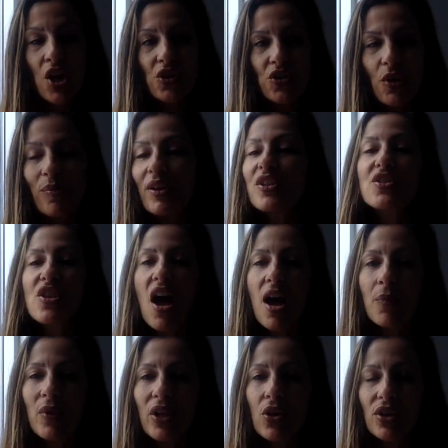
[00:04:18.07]
So by the
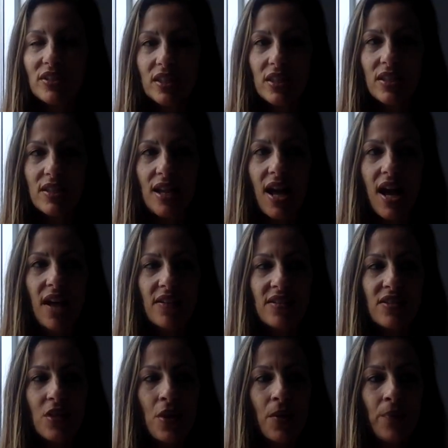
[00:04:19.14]
time we got to the
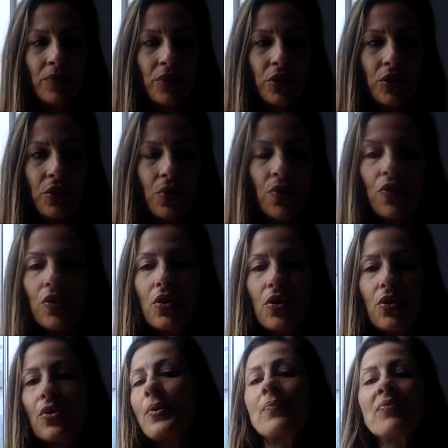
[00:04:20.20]
task,
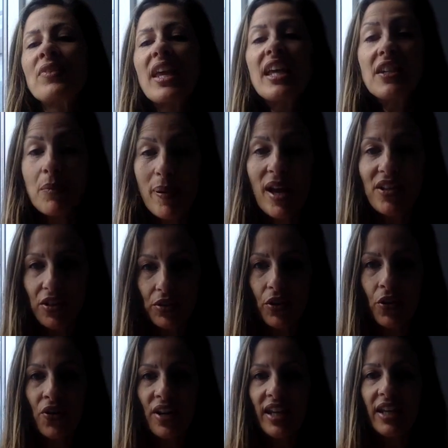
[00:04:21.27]
the independent
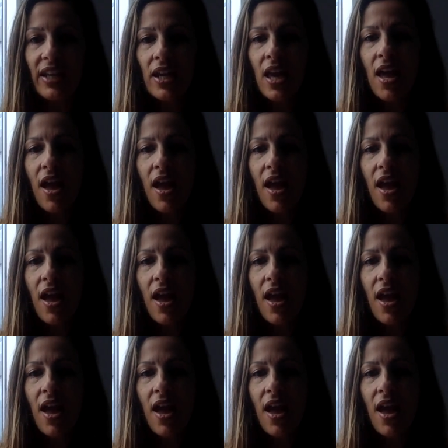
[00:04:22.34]
learning